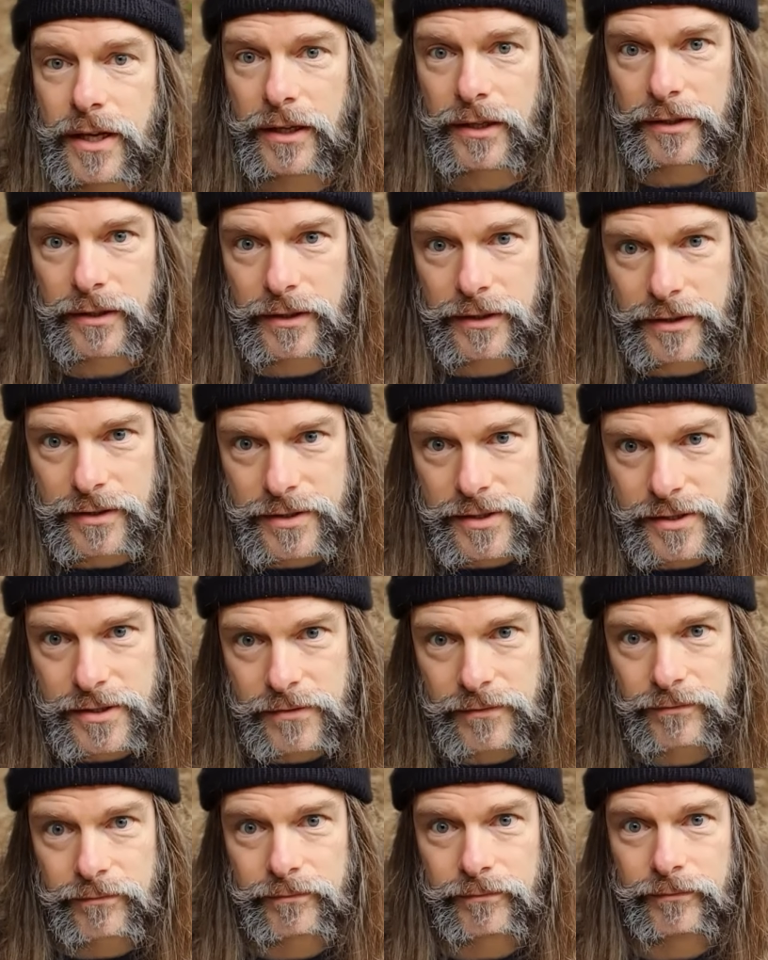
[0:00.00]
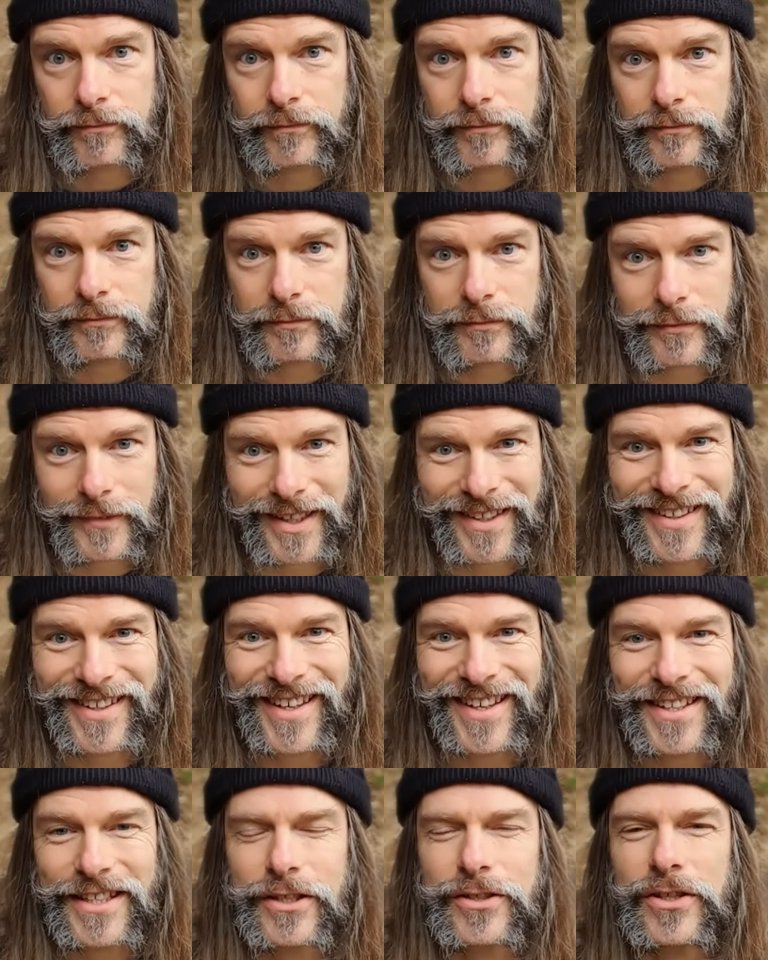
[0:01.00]
And this is
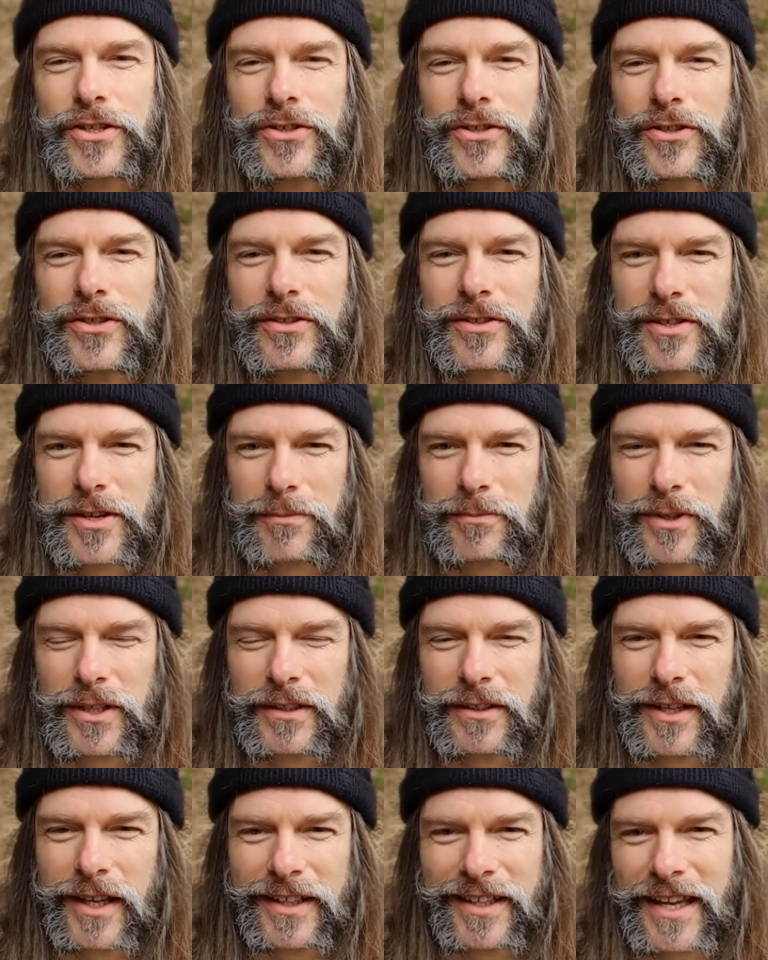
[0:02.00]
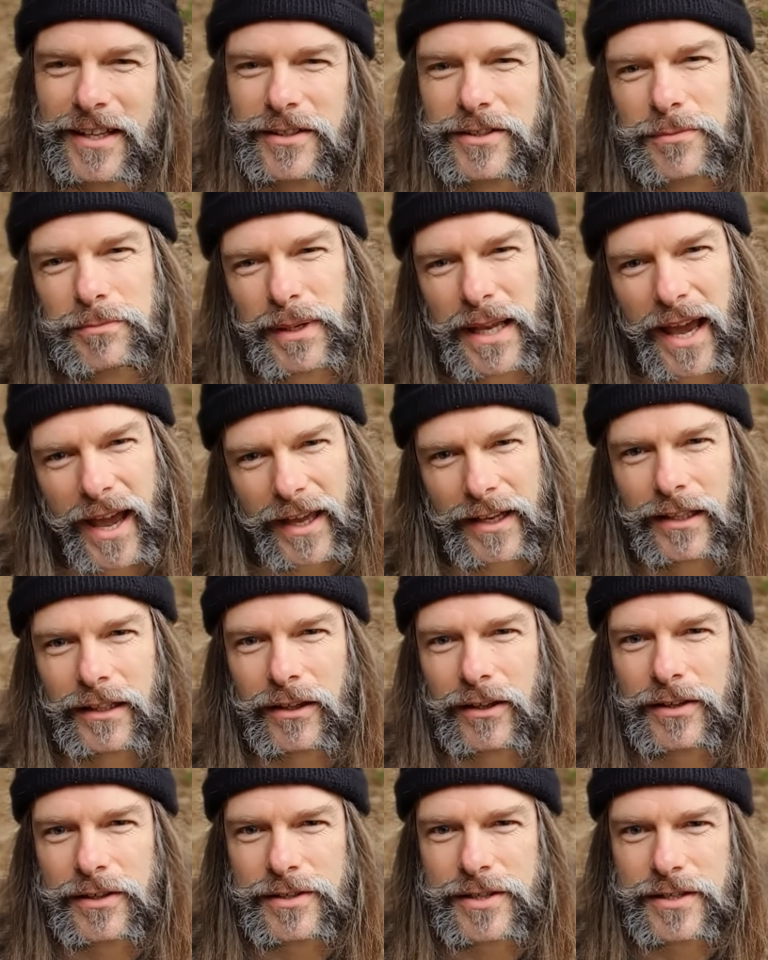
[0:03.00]
this isn't something, again, to be
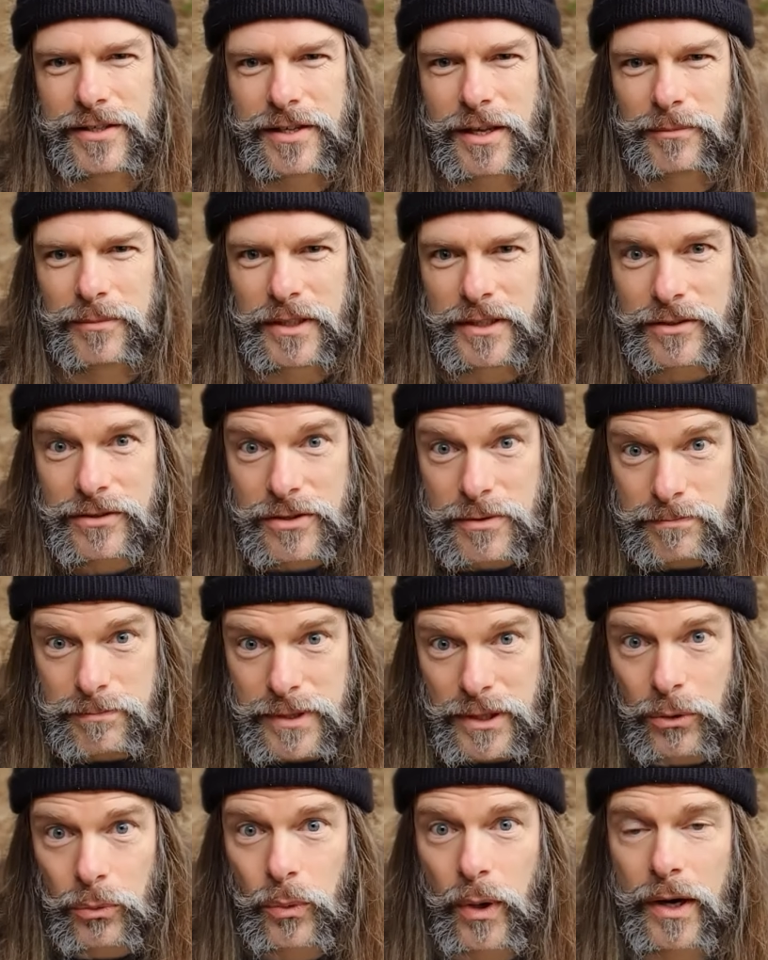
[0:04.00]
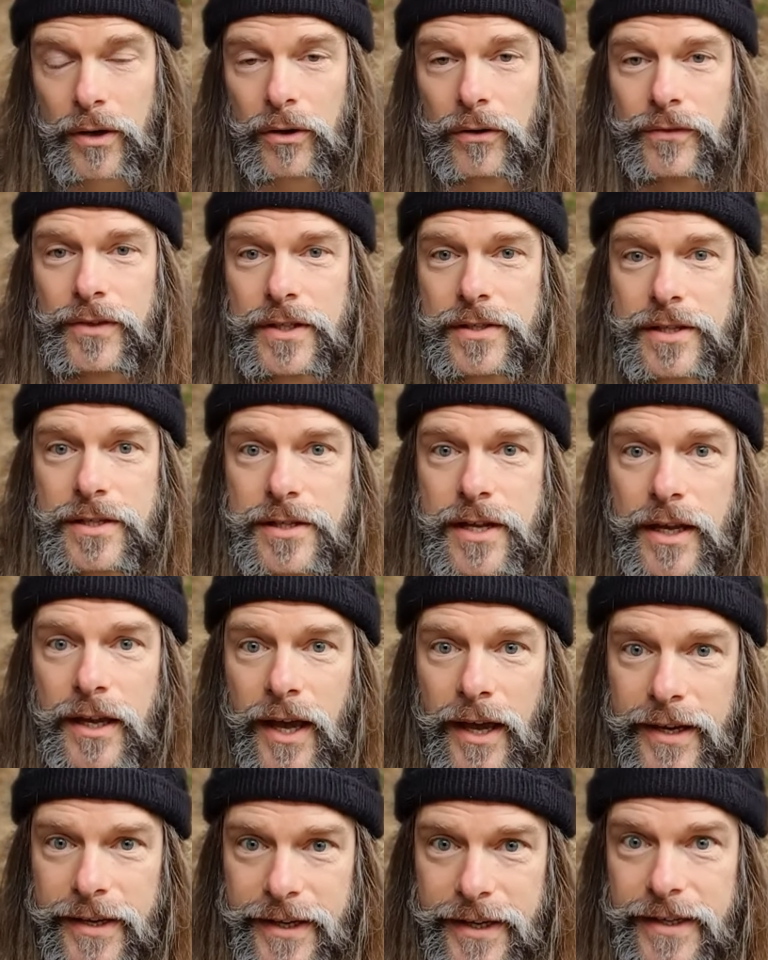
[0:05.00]
analysed. It's something to be aware of. This is
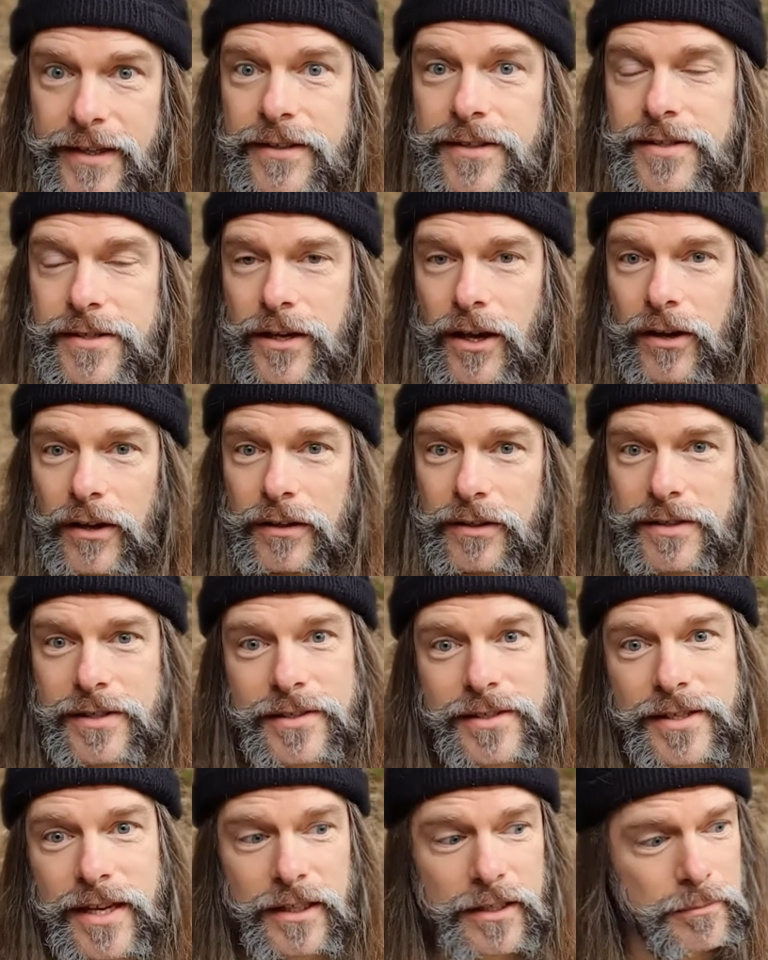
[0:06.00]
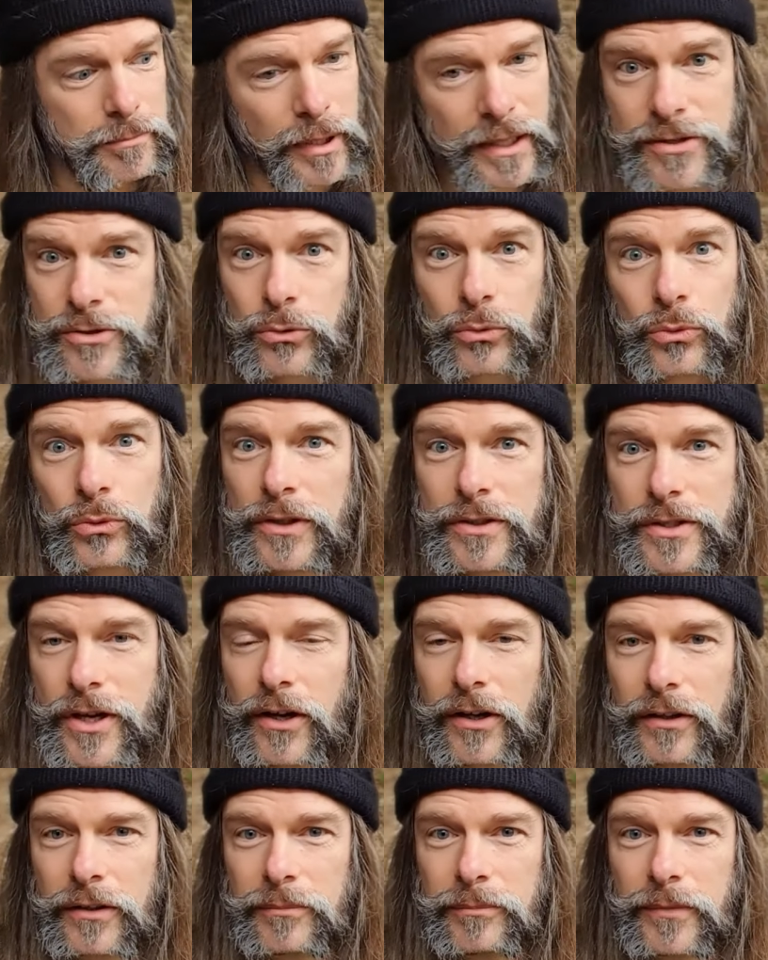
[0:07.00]
an insight. This is taking place all the
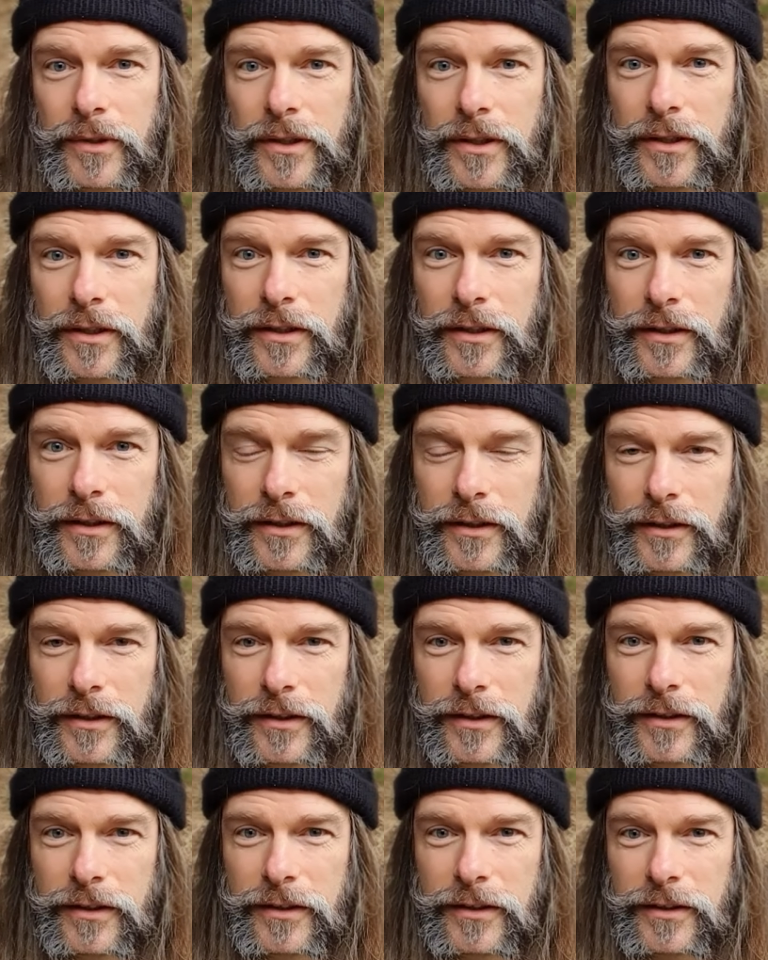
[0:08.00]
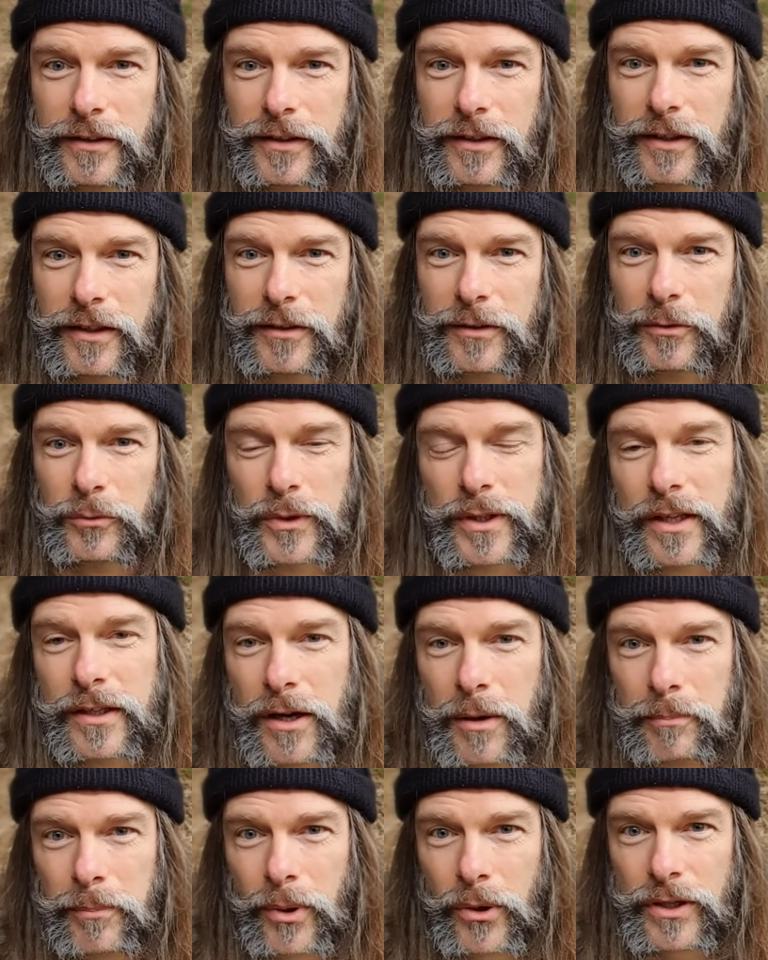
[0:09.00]
time, within
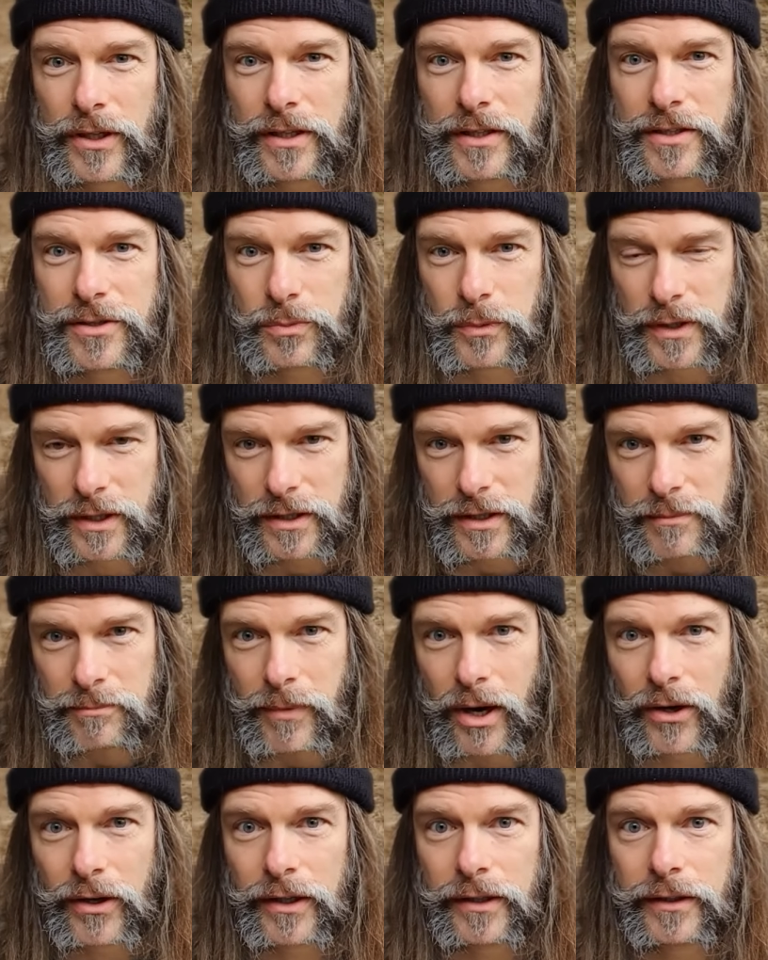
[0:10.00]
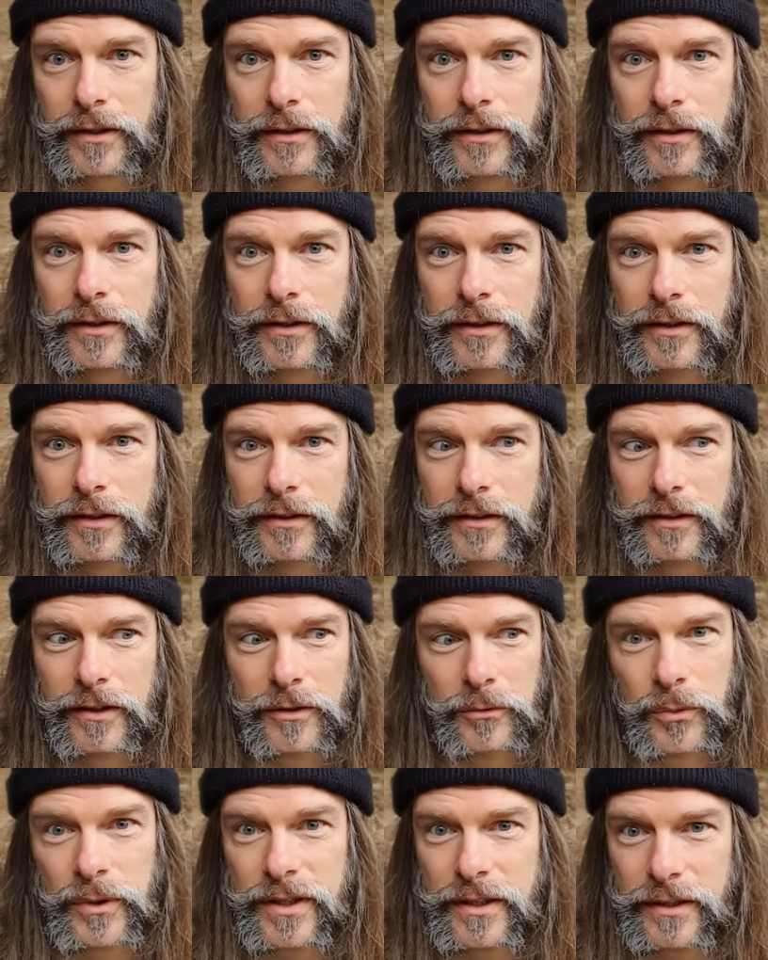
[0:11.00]
our bodies, within the mind,
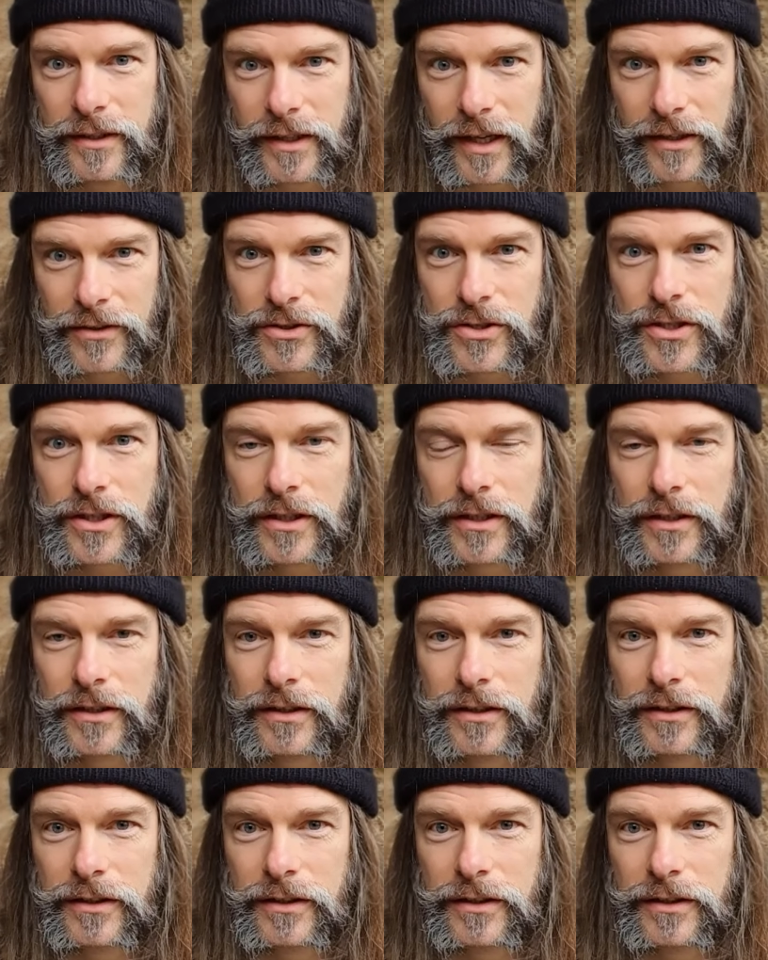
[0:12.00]
within nature.